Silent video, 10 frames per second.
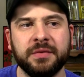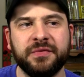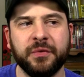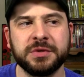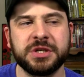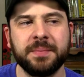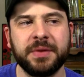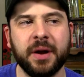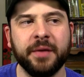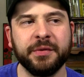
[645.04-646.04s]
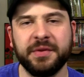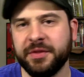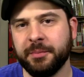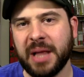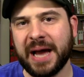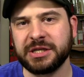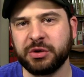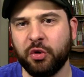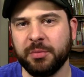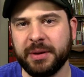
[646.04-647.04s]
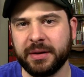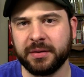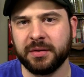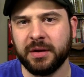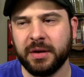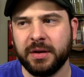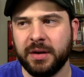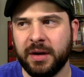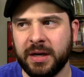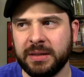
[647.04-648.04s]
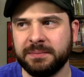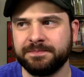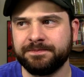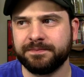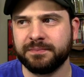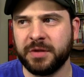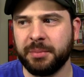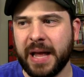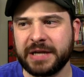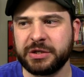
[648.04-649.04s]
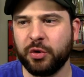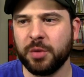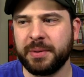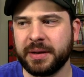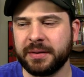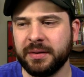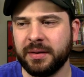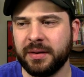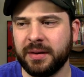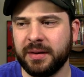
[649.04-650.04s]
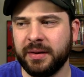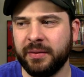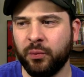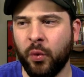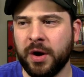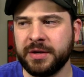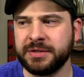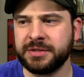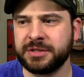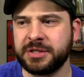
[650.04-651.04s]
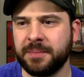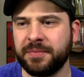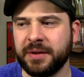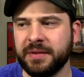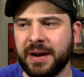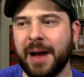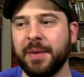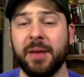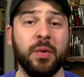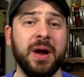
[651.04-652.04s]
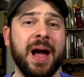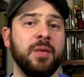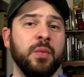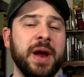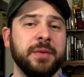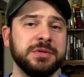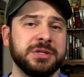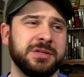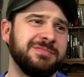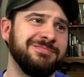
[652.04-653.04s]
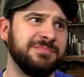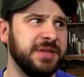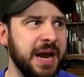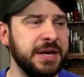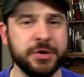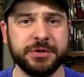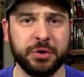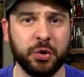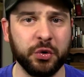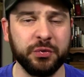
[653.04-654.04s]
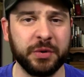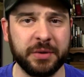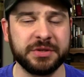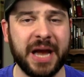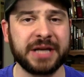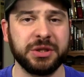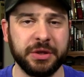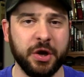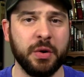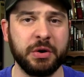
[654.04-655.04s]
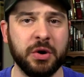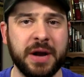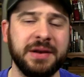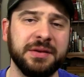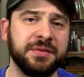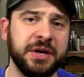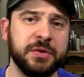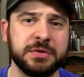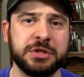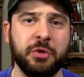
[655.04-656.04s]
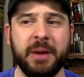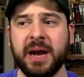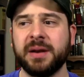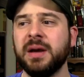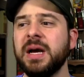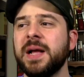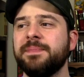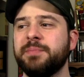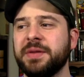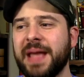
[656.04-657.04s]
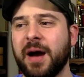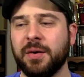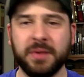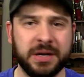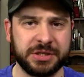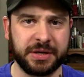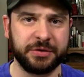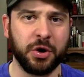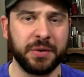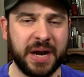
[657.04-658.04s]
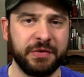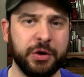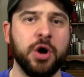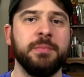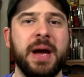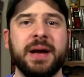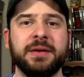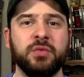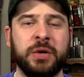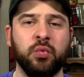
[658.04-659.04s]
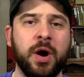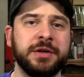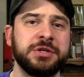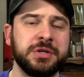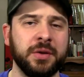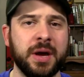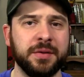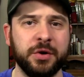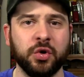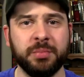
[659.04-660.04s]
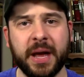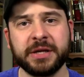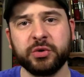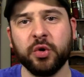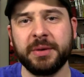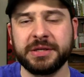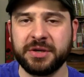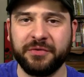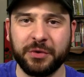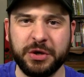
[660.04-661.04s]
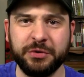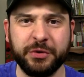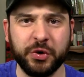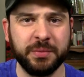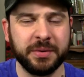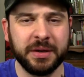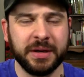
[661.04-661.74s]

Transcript: for something other than the Black Scorpion. Um, the Black Scorpion was something that I mean, uh, when I was 10 years old, when it was actually going on, I didn't think it was so bad. But now, as an adult, having gone back and, and watched a lot of the old Black Scorpion stuff on YouTube,